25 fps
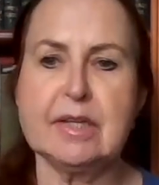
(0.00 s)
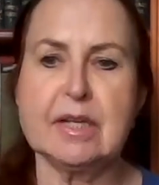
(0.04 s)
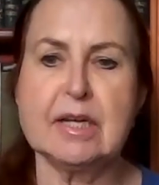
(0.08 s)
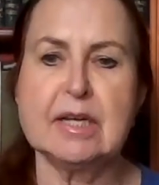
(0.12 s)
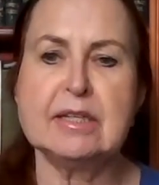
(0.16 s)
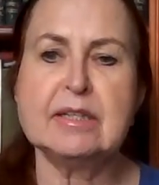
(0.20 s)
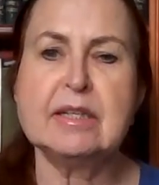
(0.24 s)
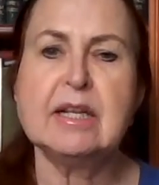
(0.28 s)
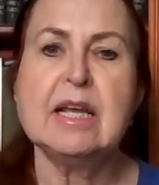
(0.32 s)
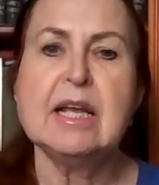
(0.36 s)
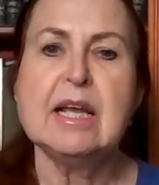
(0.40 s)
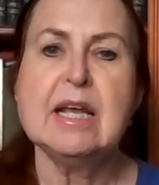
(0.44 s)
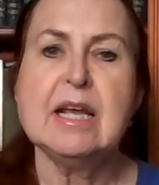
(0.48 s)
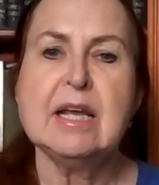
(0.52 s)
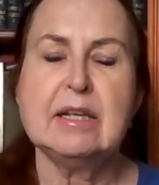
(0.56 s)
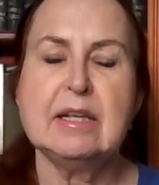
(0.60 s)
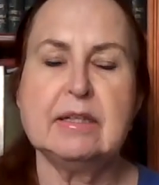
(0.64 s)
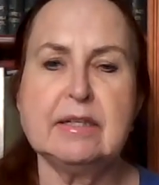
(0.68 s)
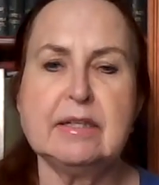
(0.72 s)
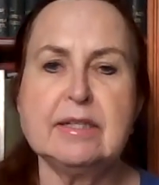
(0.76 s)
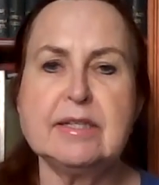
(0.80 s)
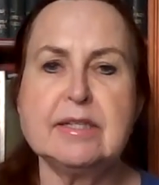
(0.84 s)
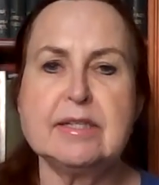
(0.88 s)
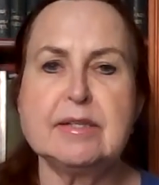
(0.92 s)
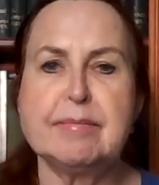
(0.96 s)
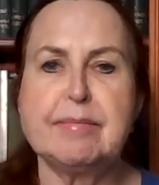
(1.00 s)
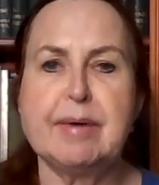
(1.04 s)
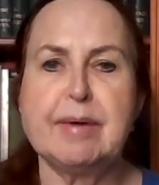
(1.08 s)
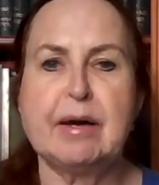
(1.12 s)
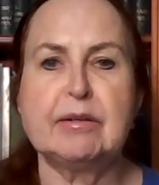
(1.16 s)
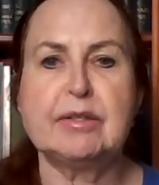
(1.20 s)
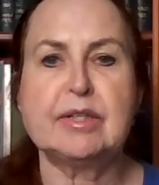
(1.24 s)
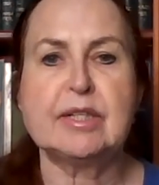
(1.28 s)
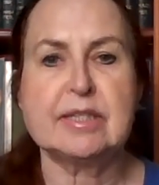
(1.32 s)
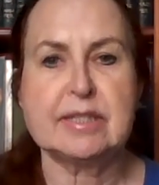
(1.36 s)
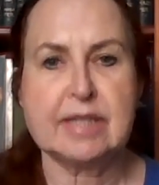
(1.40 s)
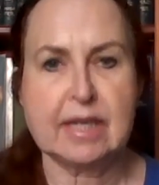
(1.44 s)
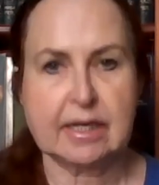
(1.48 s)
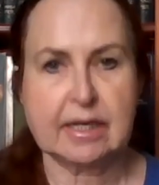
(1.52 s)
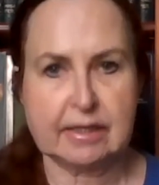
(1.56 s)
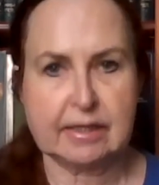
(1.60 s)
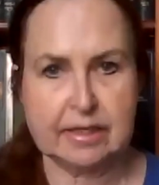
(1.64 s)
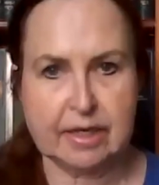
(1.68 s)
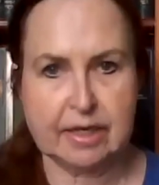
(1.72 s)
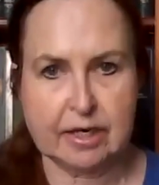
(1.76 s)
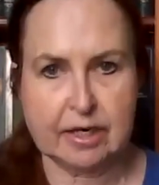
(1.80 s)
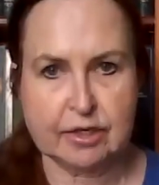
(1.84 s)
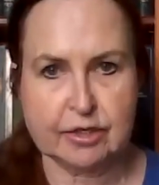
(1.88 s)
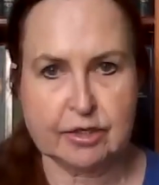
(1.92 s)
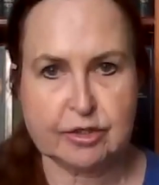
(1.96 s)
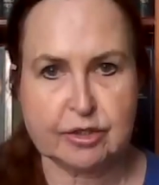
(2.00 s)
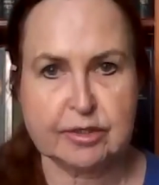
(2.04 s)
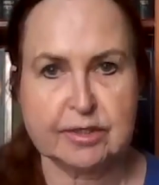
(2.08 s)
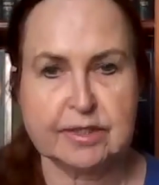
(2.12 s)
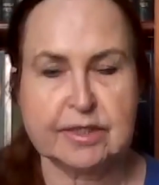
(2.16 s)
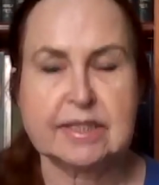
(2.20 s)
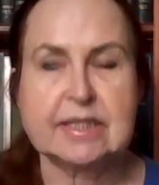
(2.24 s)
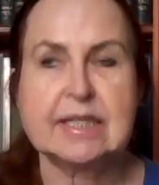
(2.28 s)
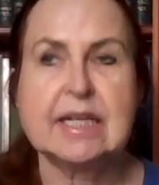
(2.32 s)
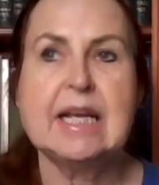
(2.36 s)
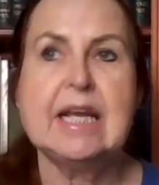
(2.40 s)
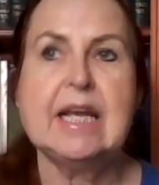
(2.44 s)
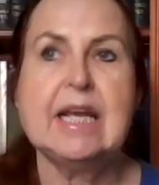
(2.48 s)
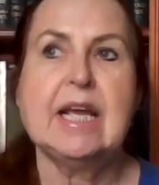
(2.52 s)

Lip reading: And this is about declinations.